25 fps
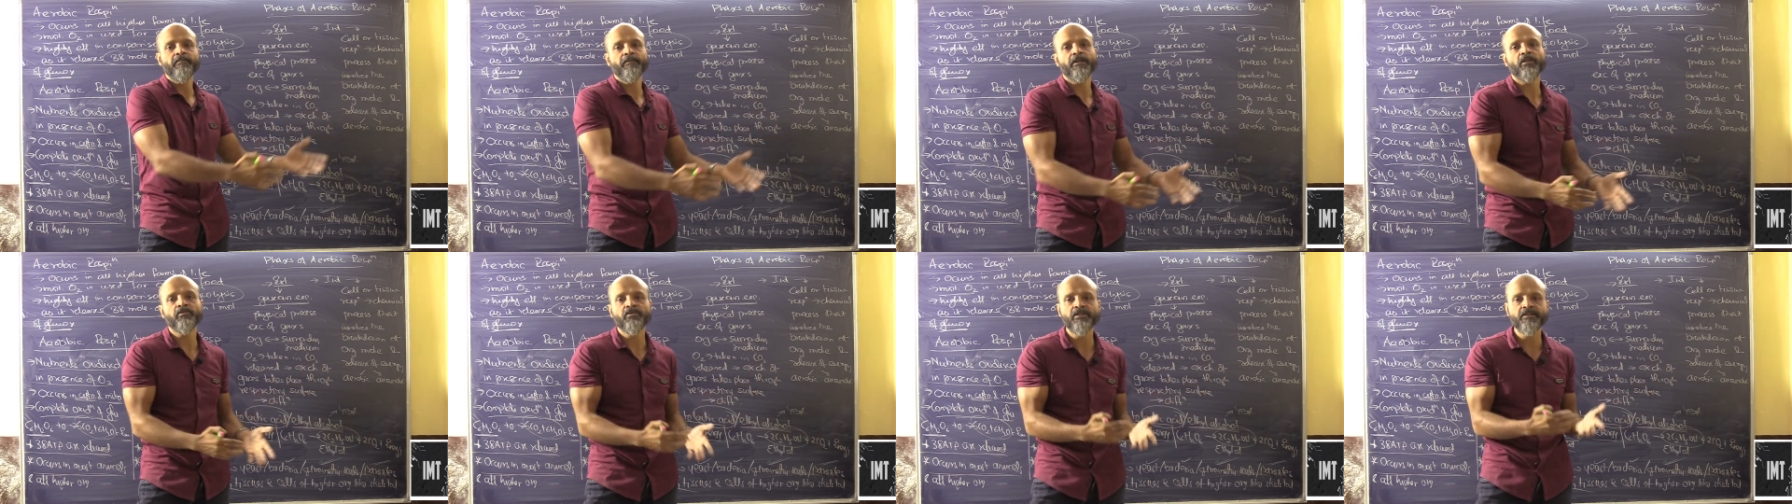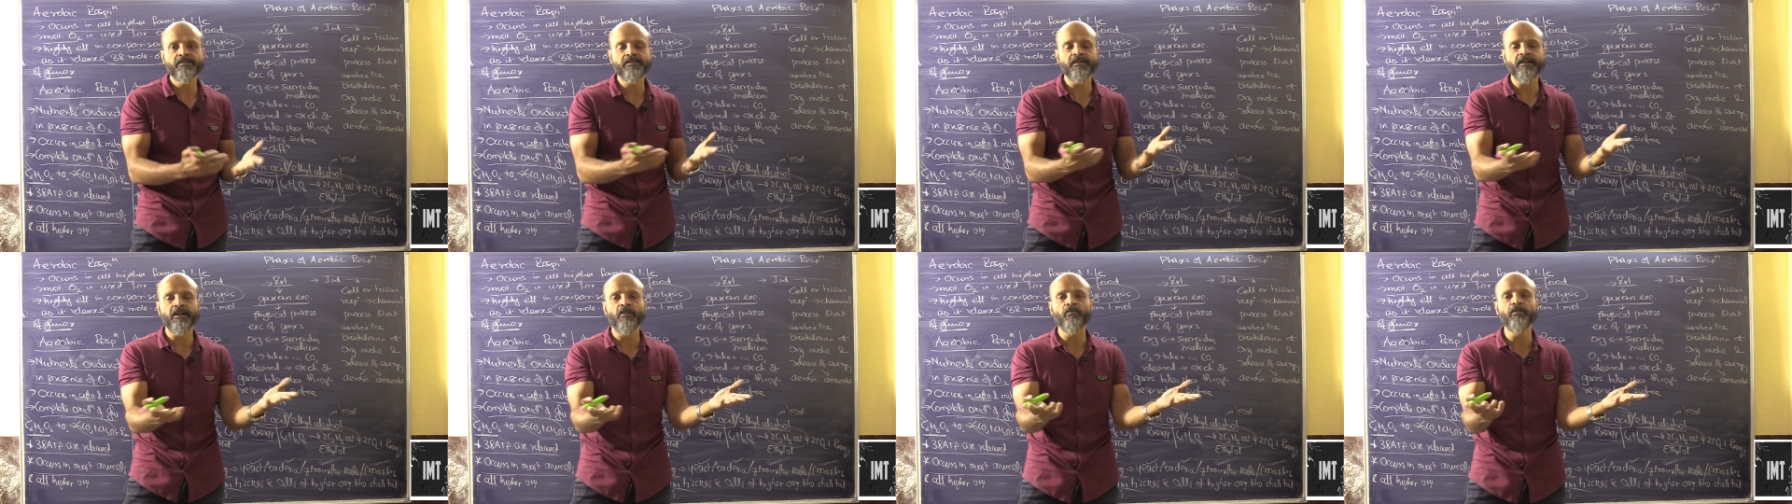Now this
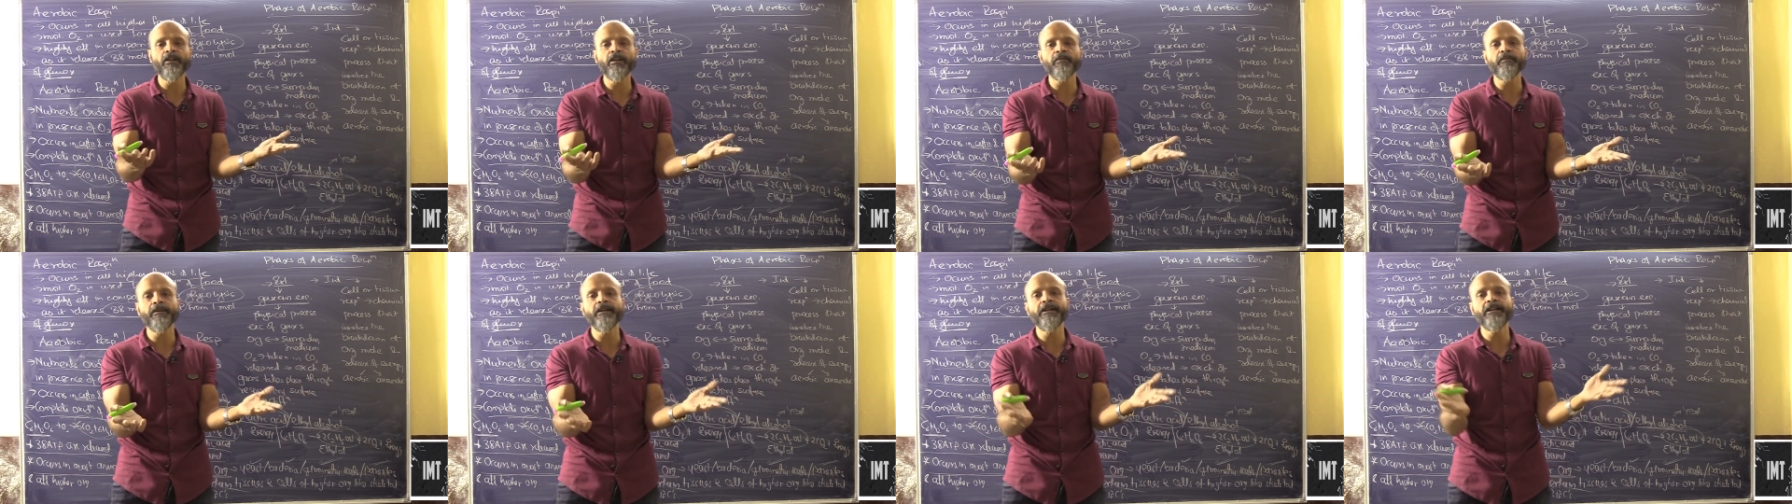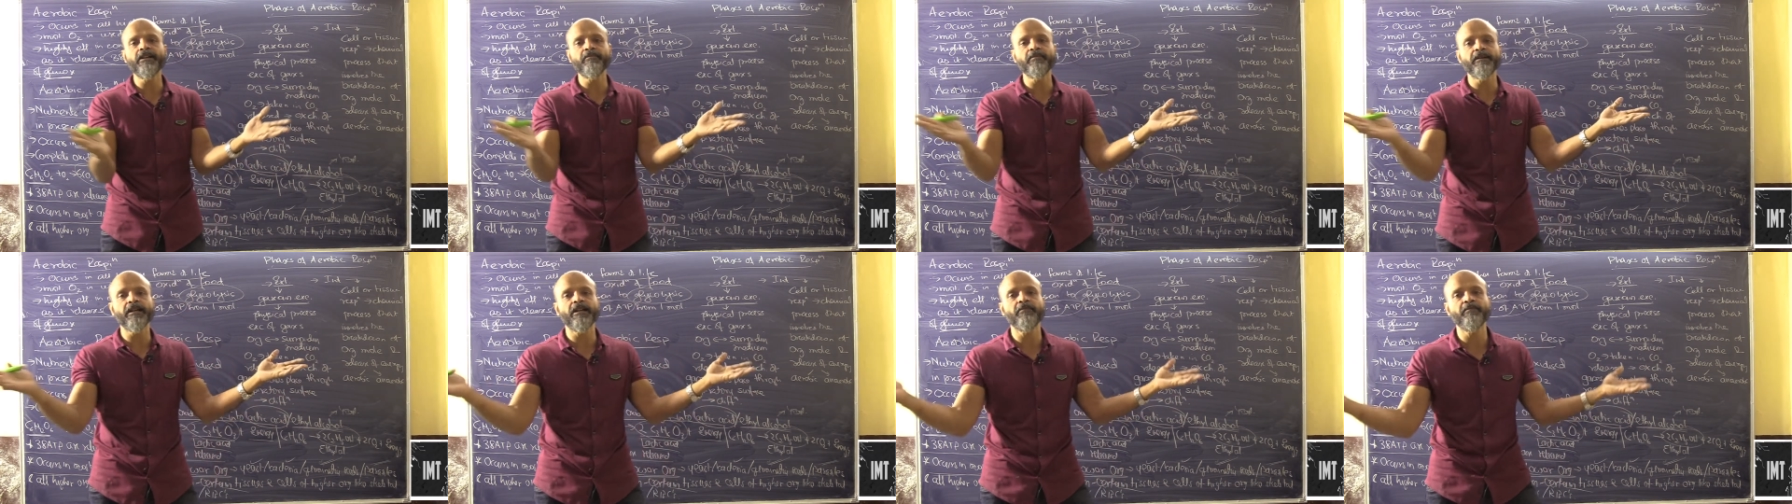surrounding
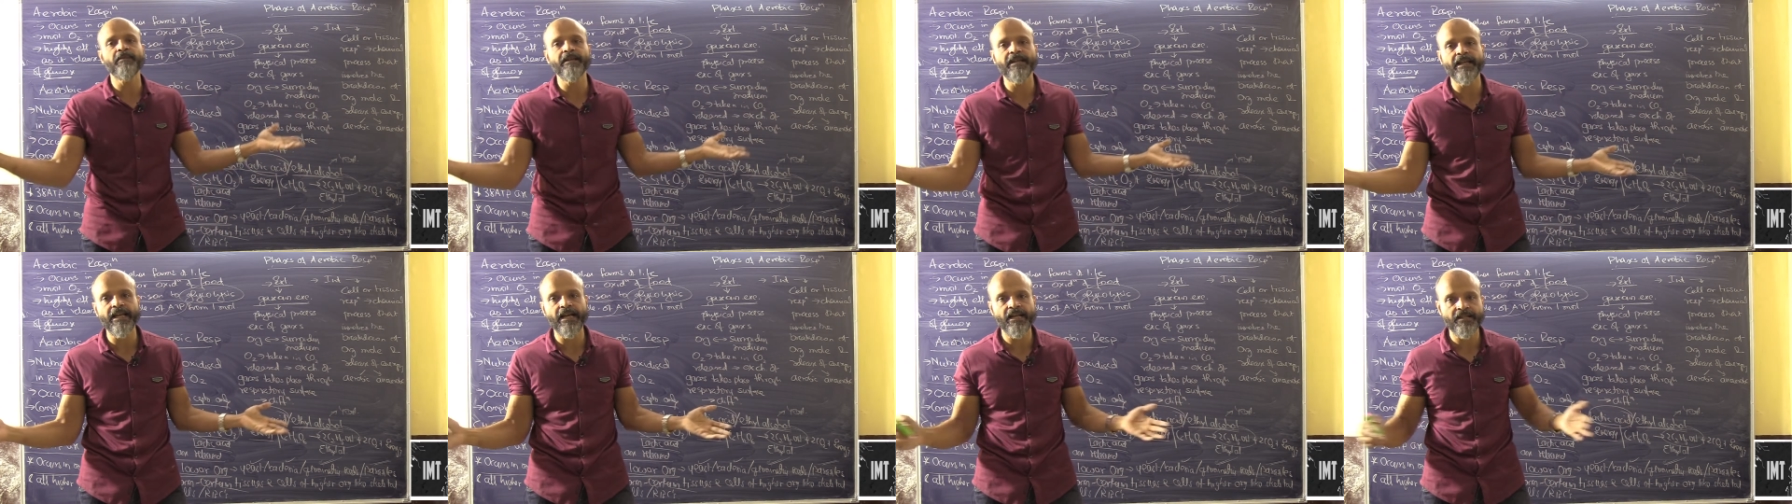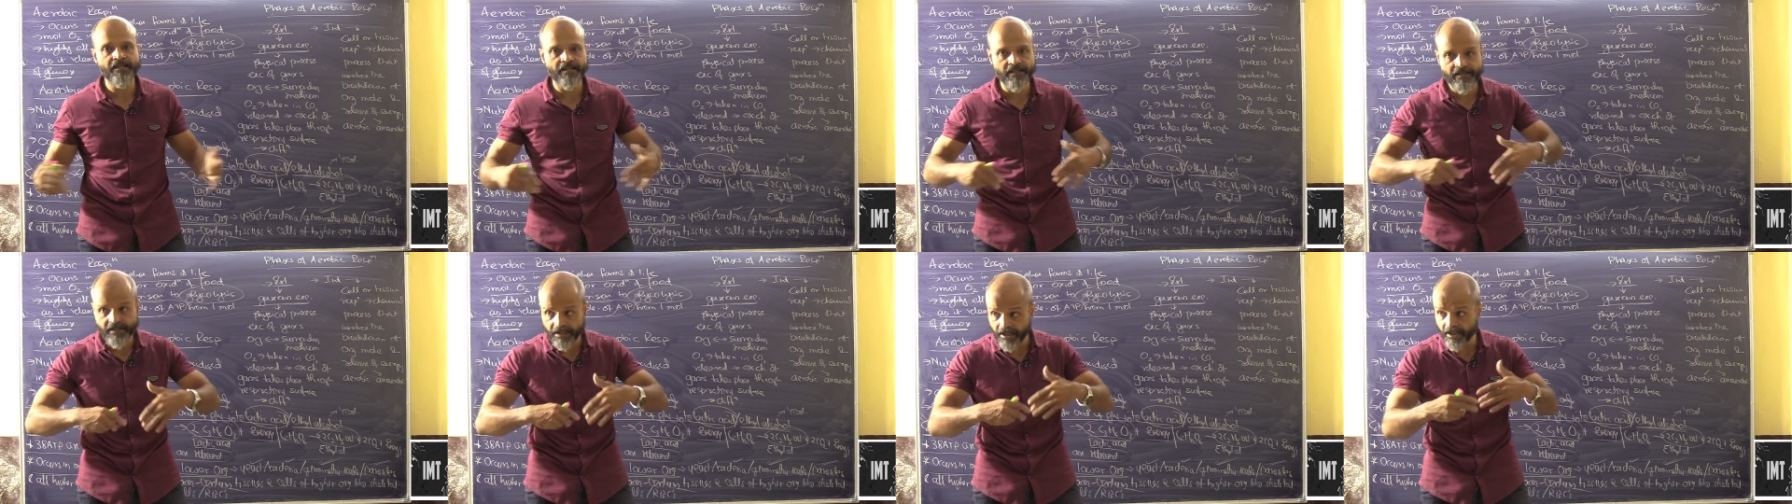medium can be
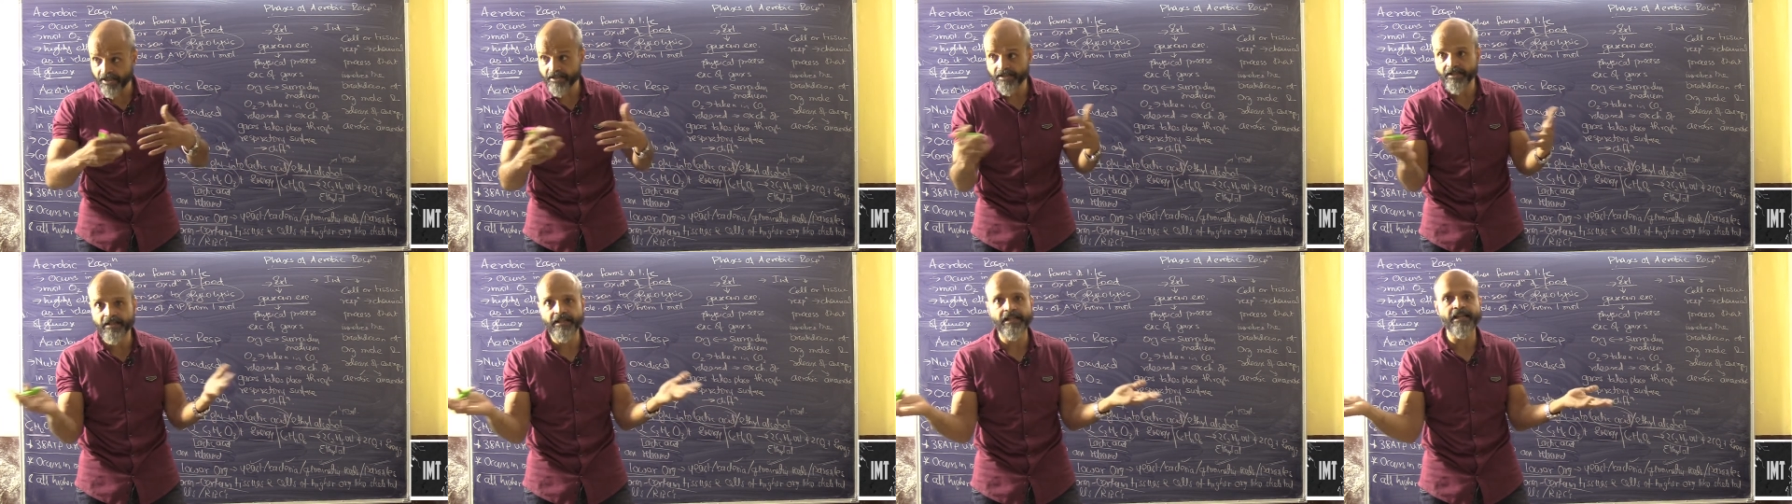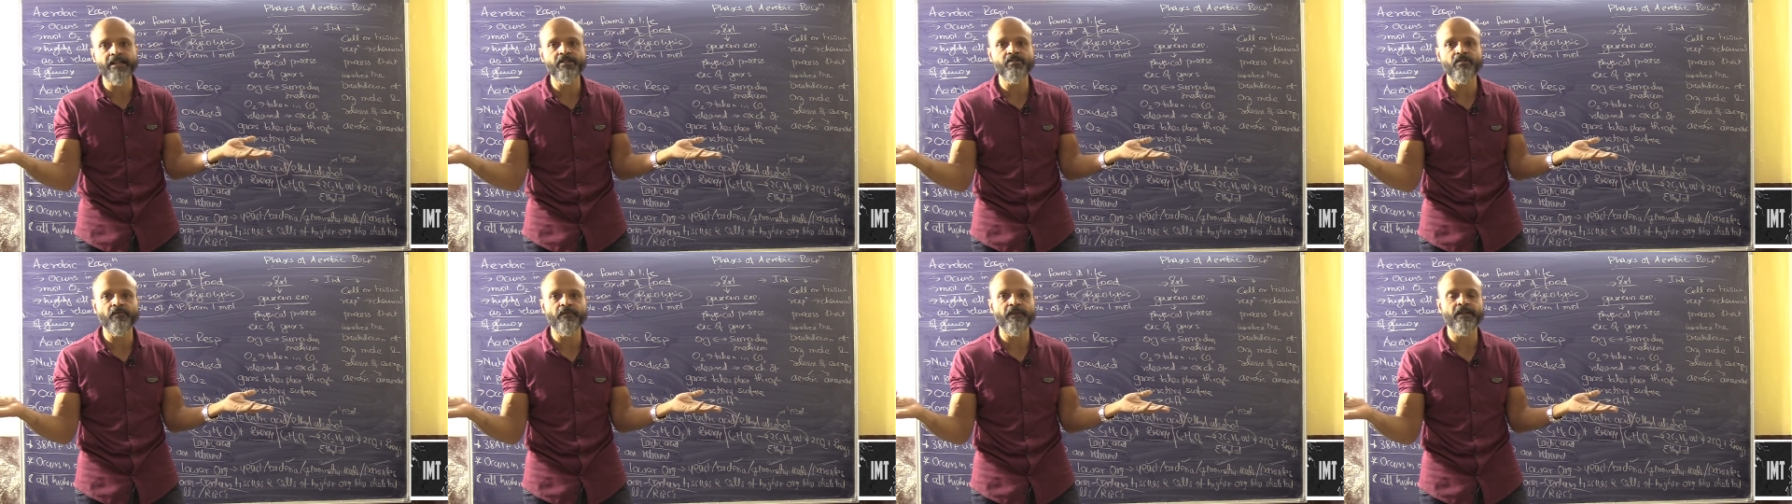gaseous, as in
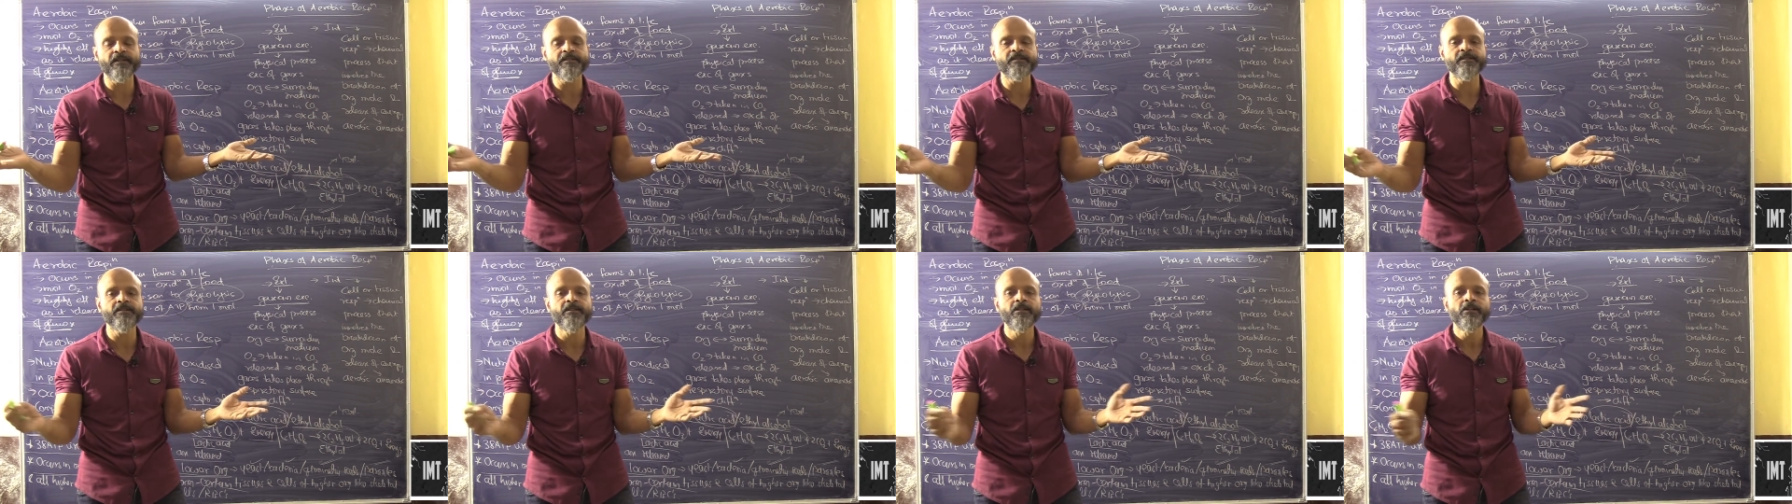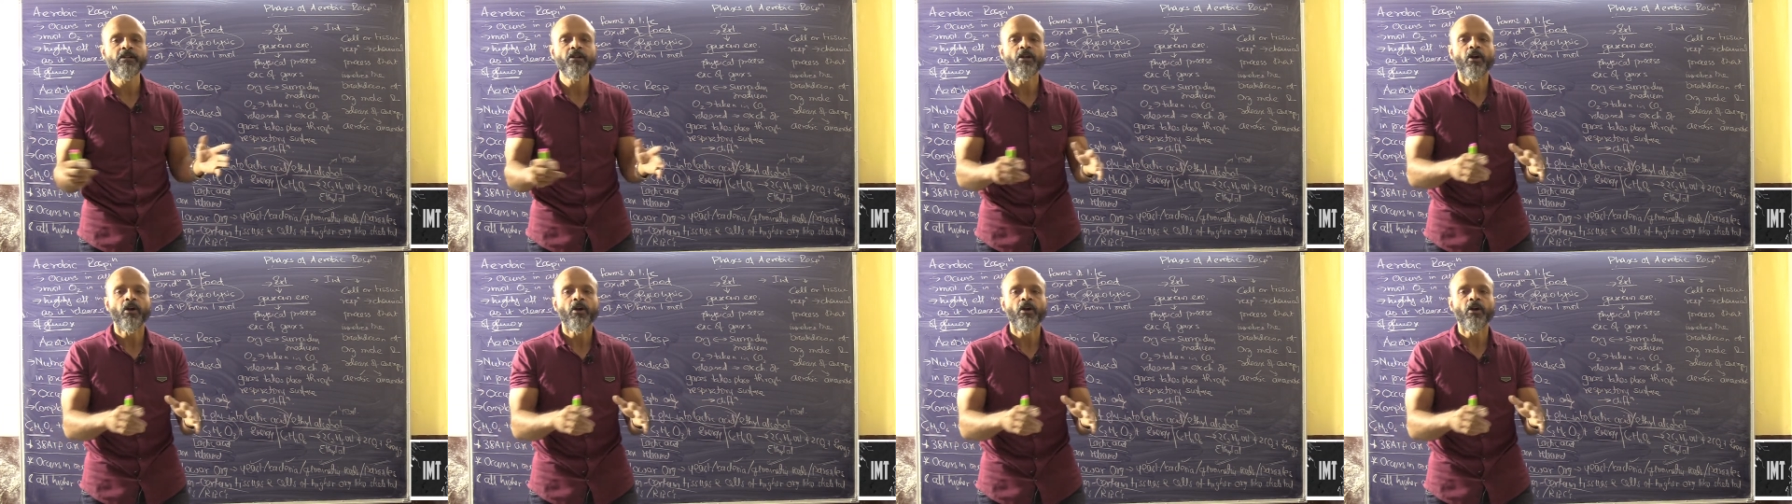case of us,